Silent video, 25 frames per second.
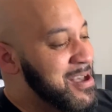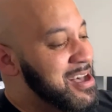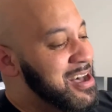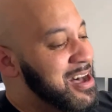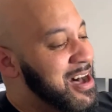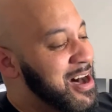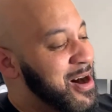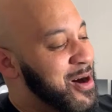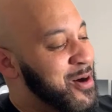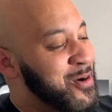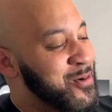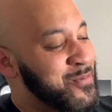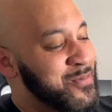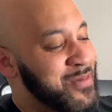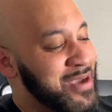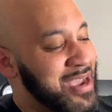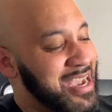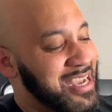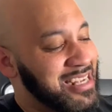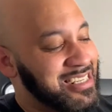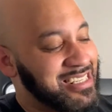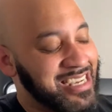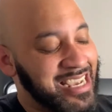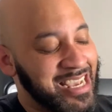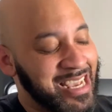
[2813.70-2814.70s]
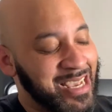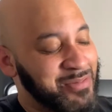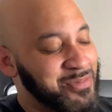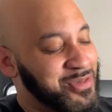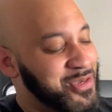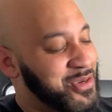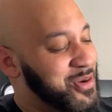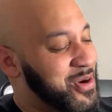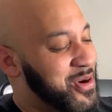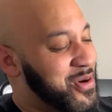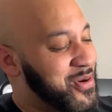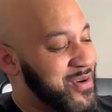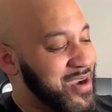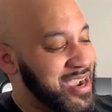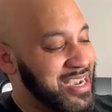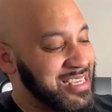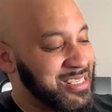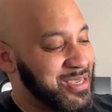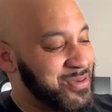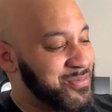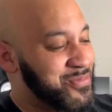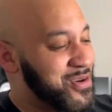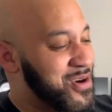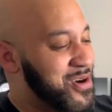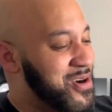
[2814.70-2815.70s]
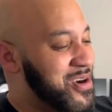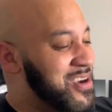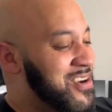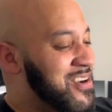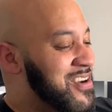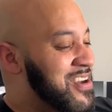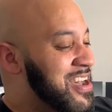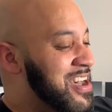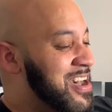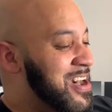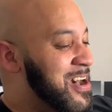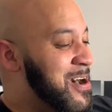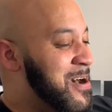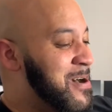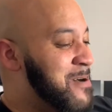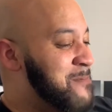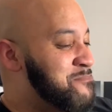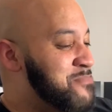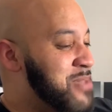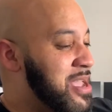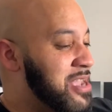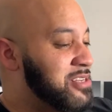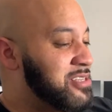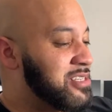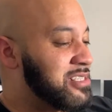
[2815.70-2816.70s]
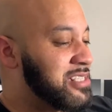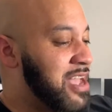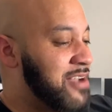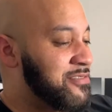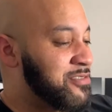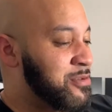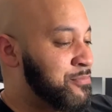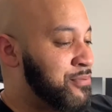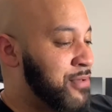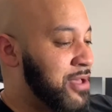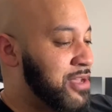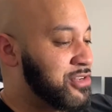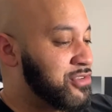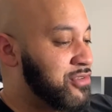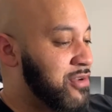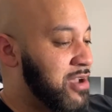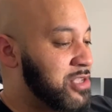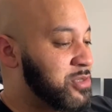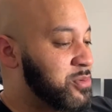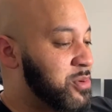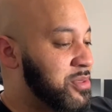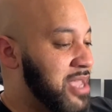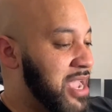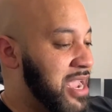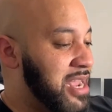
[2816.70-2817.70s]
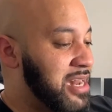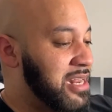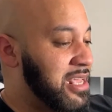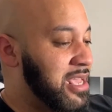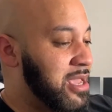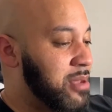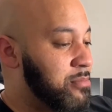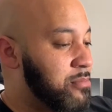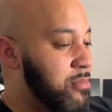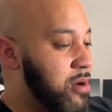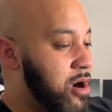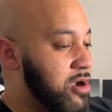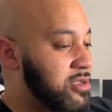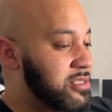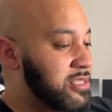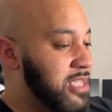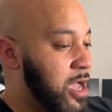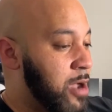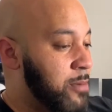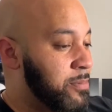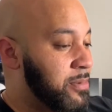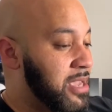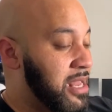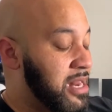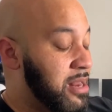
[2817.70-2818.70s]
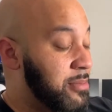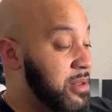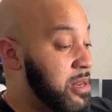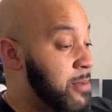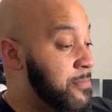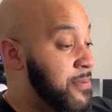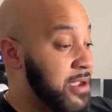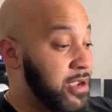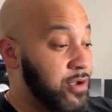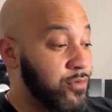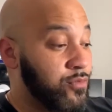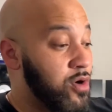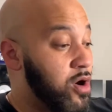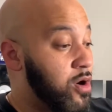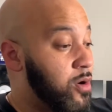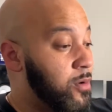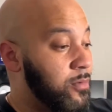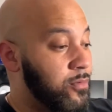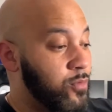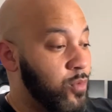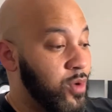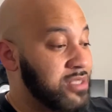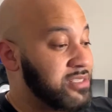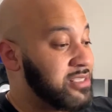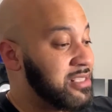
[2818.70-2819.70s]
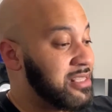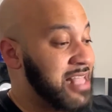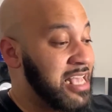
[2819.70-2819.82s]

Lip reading: Oh, man, James, you were crazy, bro. They just have to play Trez with AD and Mark to help get him in the pick and roll. Winston,